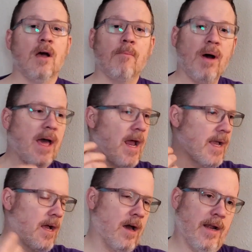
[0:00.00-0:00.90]
But I
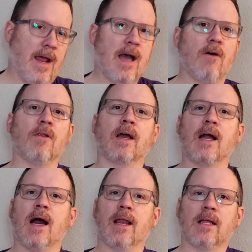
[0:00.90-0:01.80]
got it out, I
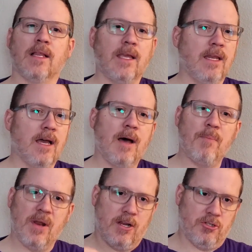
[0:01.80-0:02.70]
got it cleaned
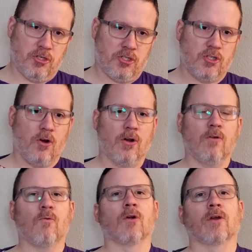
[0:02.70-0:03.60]
up, and I just
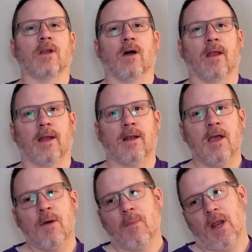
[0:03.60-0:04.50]
started working on it.
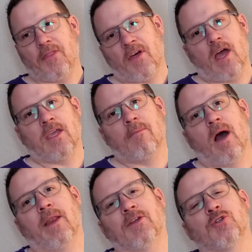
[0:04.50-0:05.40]
But I thought you
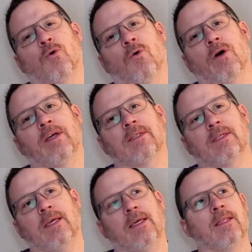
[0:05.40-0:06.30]
might enjoy
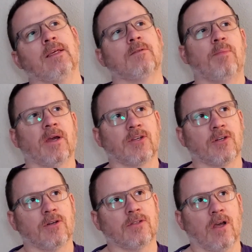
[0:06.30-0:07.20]
seeing these
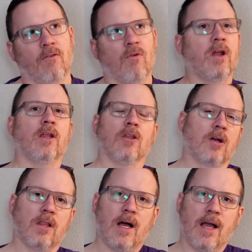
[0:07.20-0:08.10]
pictures of what it
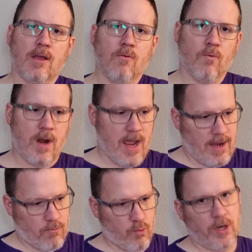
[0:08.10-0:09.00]
looked like when I
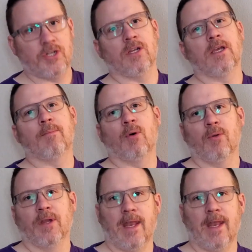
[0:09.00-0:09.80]
originally pulled it